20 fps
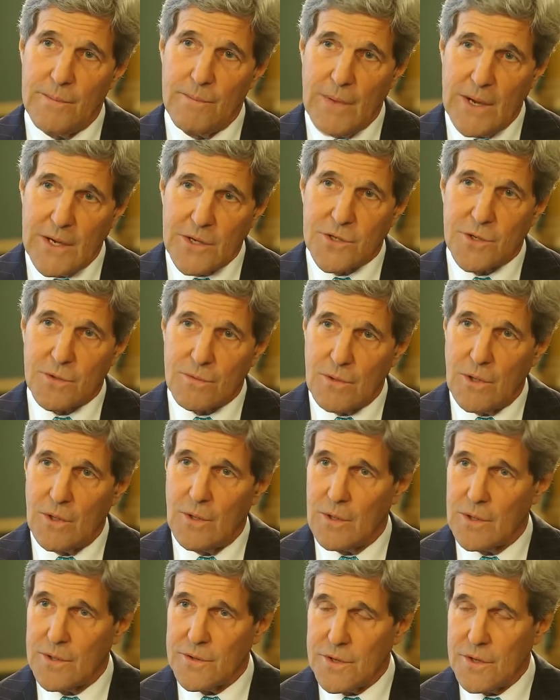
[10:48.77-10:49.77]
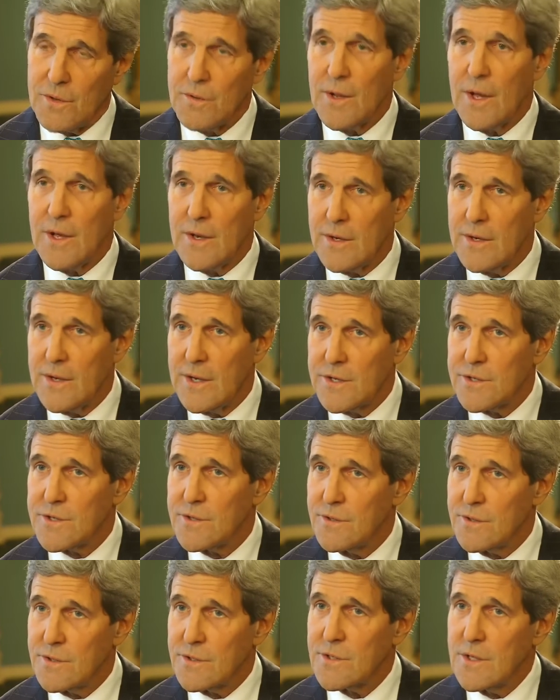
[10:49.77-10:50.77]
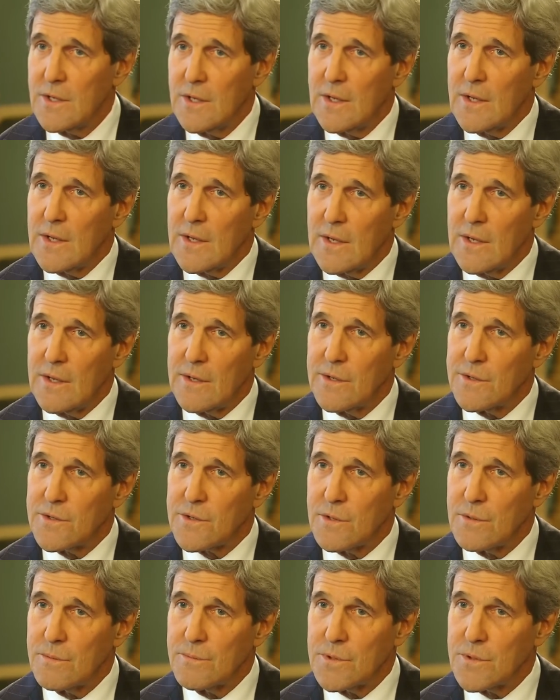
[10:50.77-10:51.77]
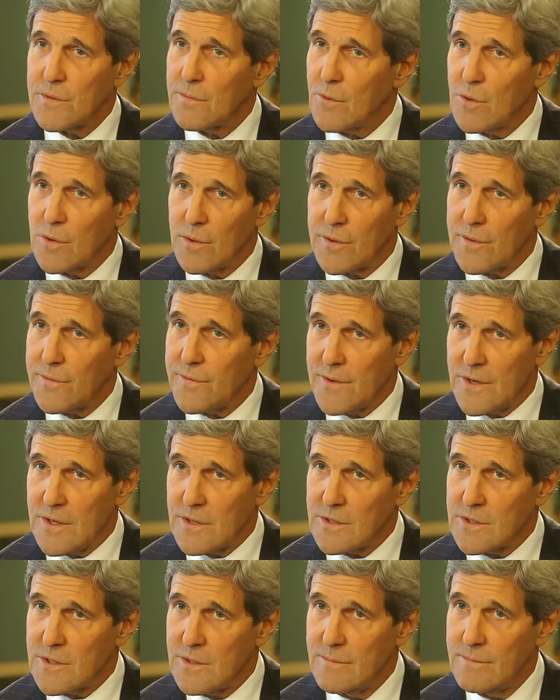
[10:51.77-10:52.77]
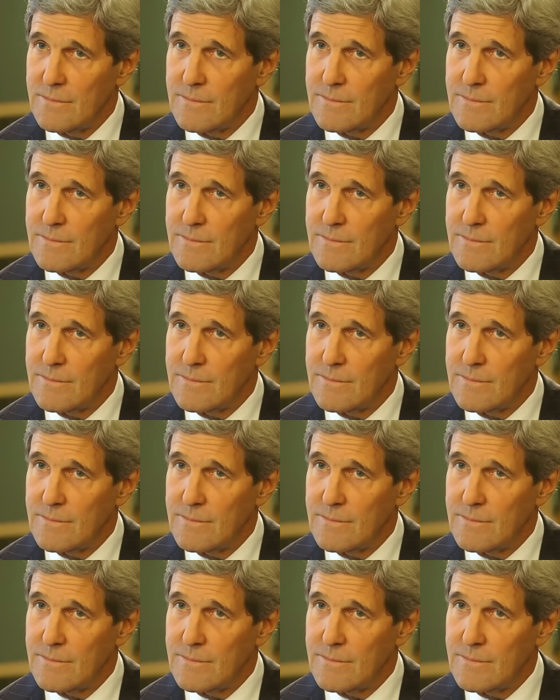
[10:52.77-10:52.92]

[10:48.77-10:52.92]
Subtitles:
major role at the United Nations and in terms of world affairs.